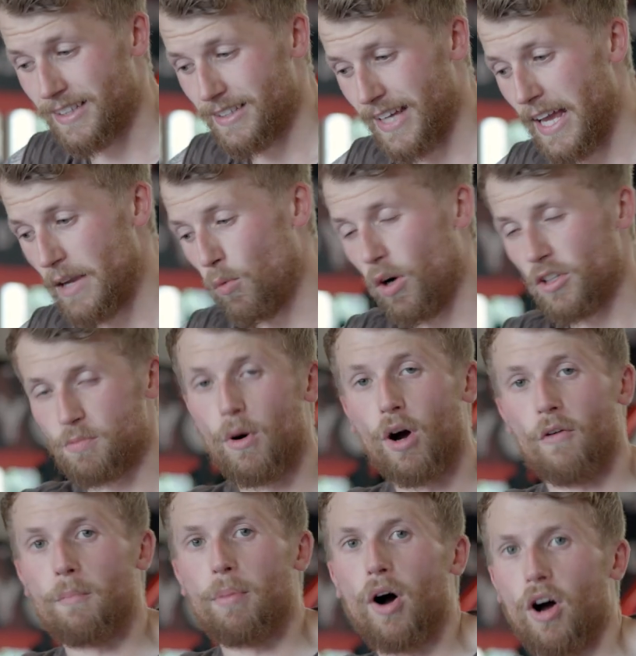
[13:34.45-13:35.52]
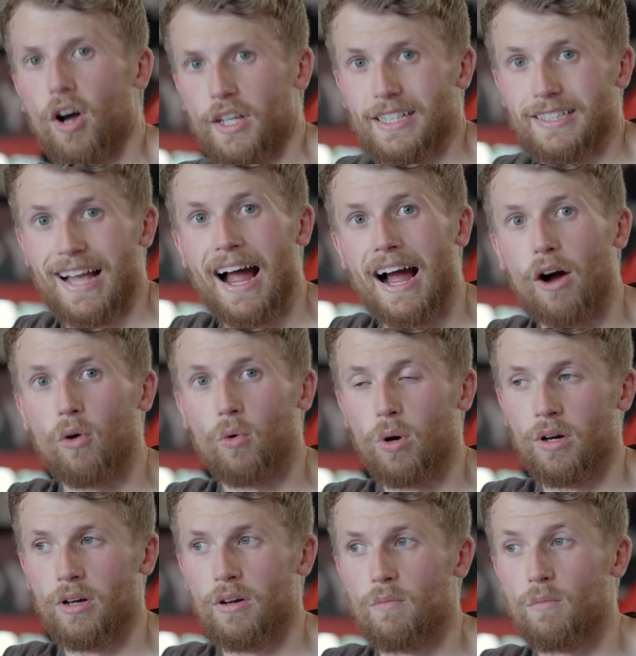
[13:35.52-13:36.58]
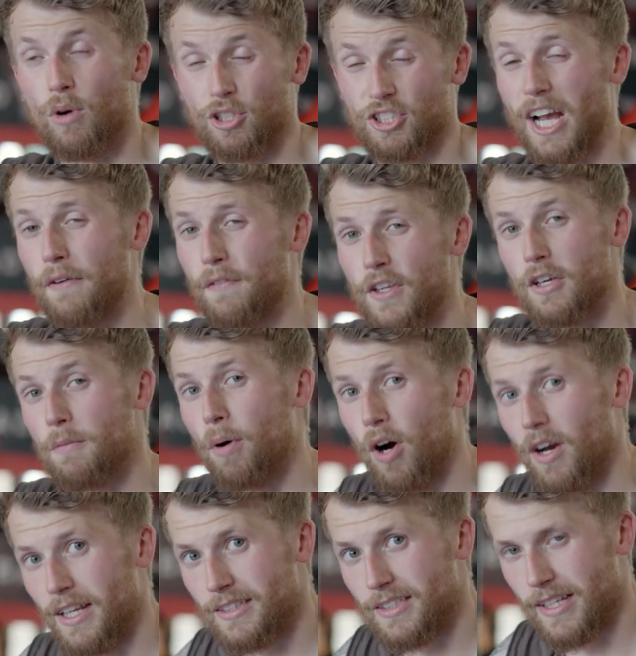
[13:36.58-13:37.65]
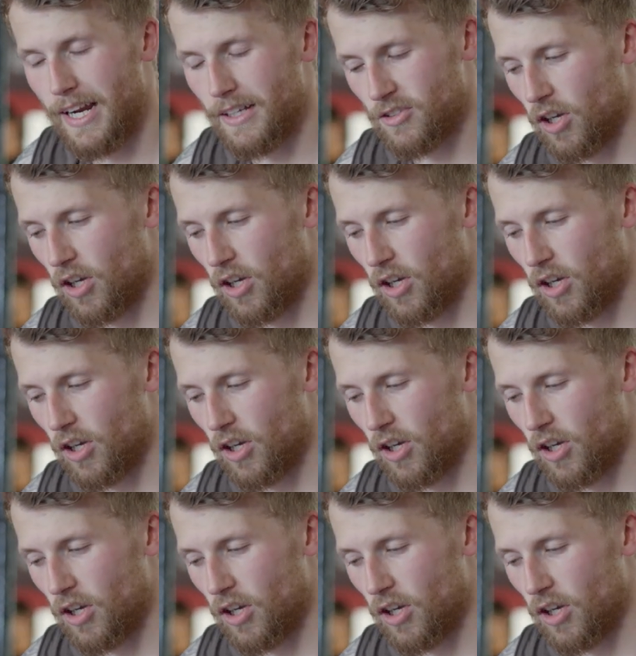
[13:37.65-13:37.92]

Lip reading: the day what's more important is how much effort you're putting into that.